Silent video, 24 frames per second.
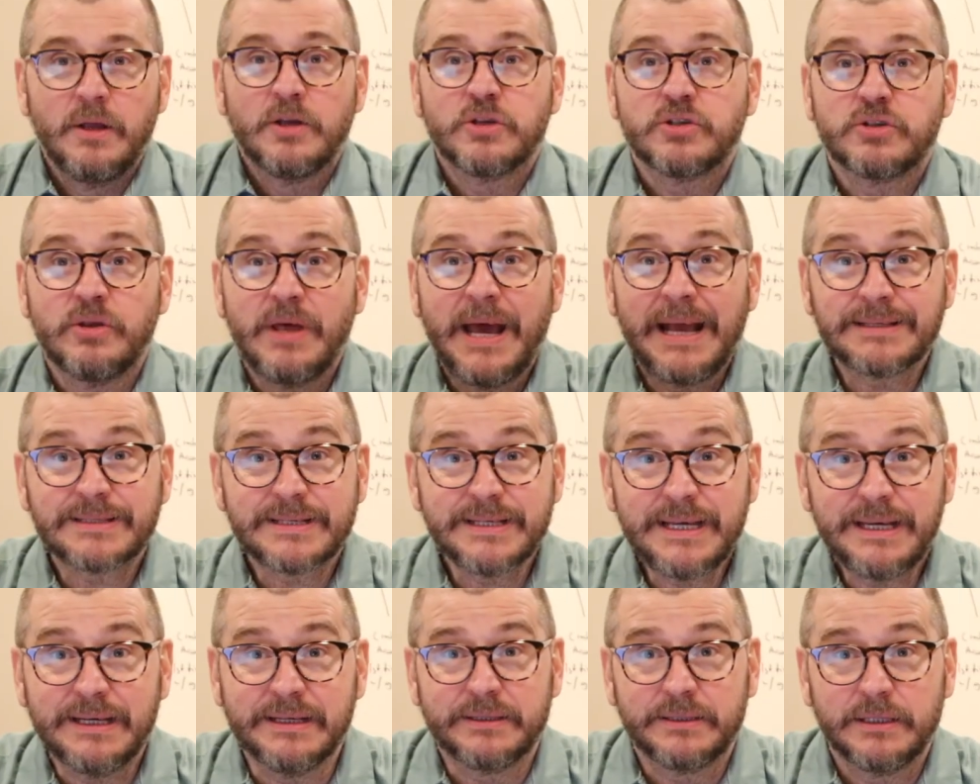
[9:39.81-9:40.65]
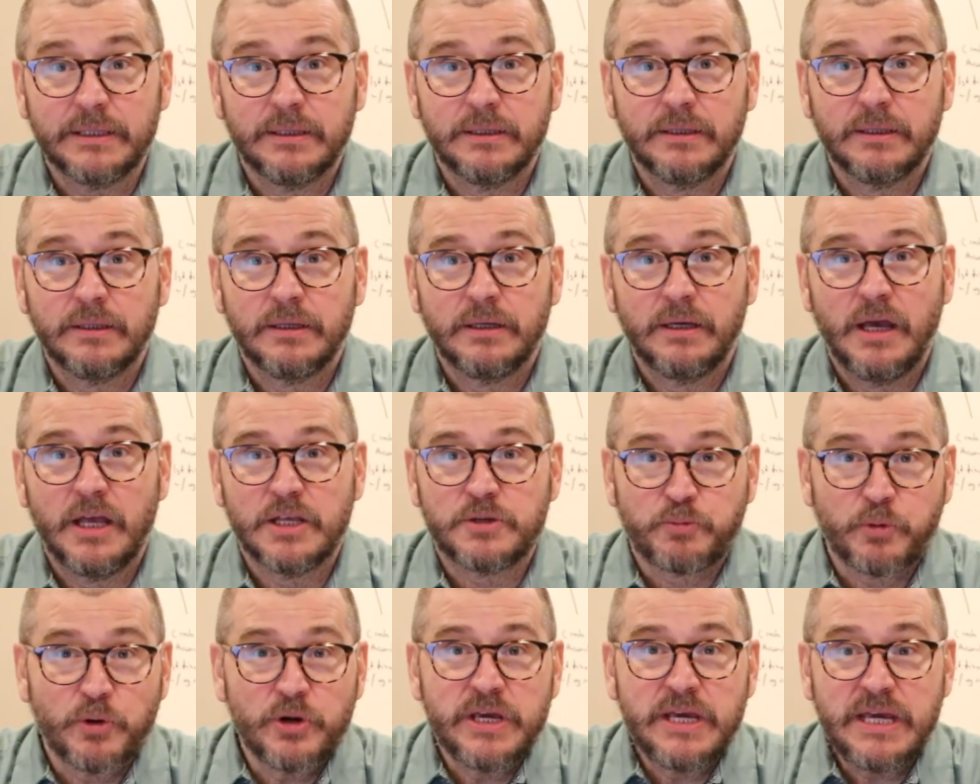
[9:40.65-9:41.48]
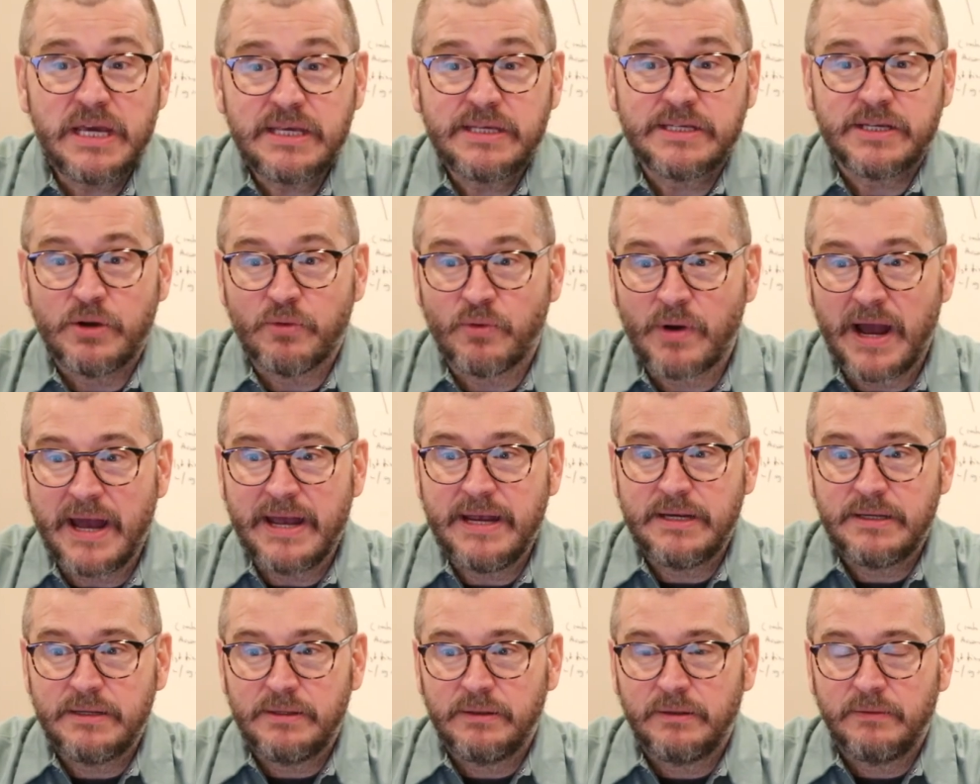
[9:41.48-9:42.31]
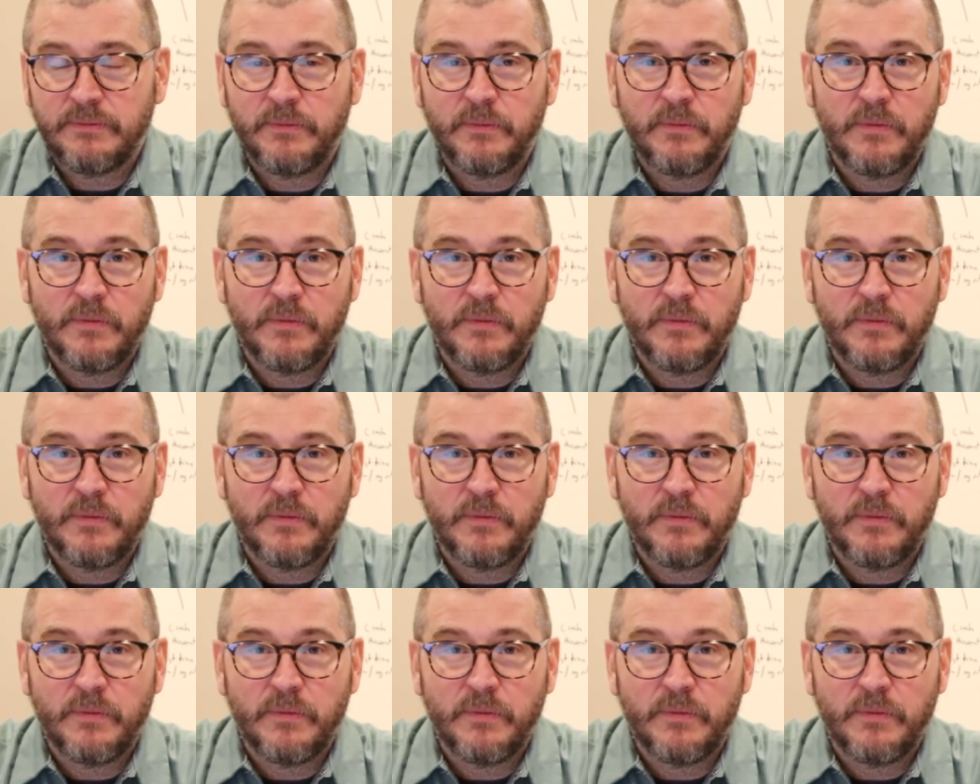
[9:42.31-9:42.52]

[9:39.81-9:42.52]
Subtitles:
So that's it. It's pretty easy, right?